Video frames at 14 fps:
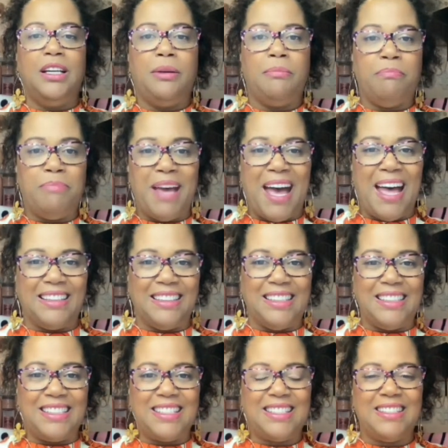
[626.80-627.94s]

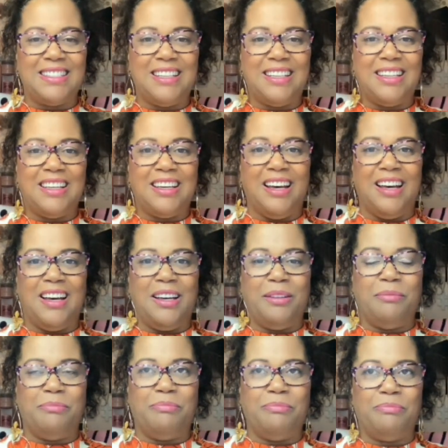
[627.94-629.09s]
balance.
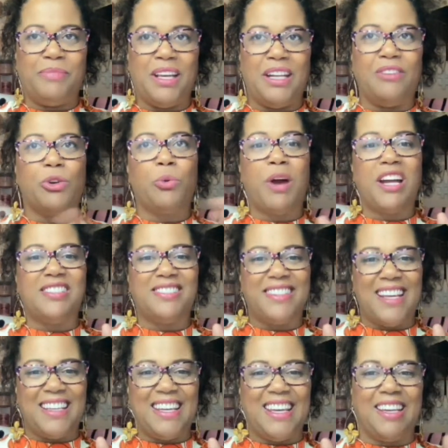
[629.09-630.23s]
Um, and it requires
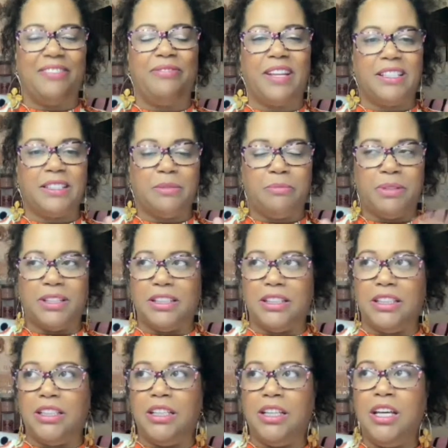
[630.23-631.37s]
thinking and
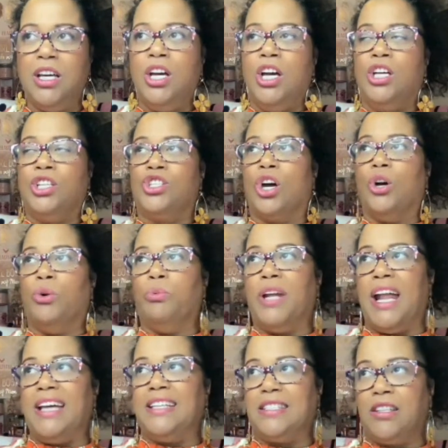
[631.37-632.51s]
flexibility. So when
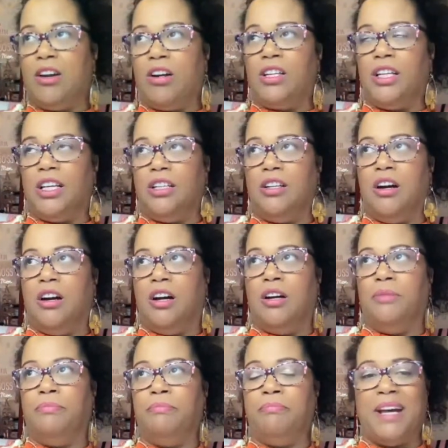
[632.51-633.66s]
I started
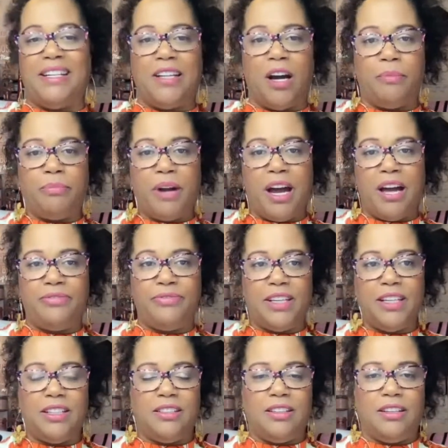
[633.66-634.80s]
my
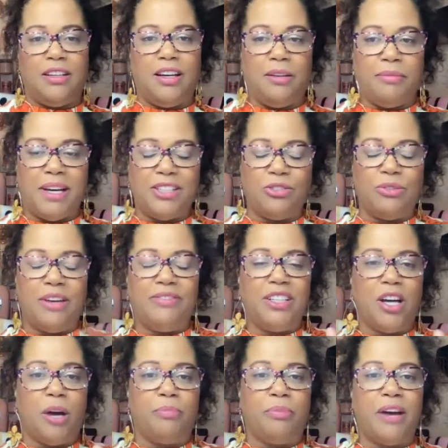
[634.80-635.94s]
nonprofit, I do have a
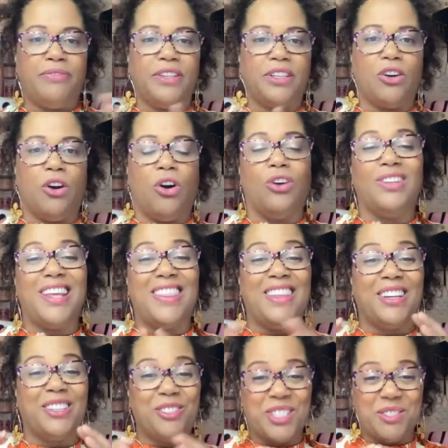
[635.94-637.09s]
nonprofit called the
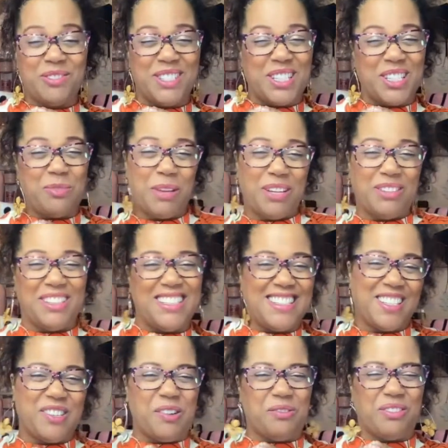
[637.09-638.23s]
Christmas Experience
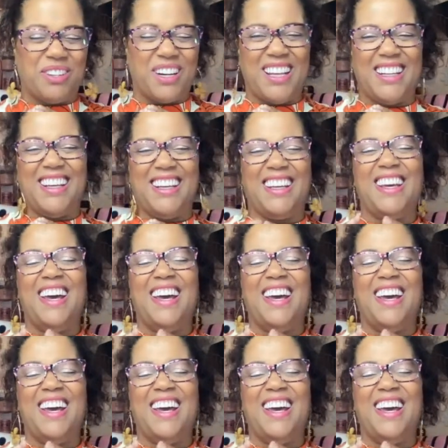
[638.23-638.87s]
Incorporated.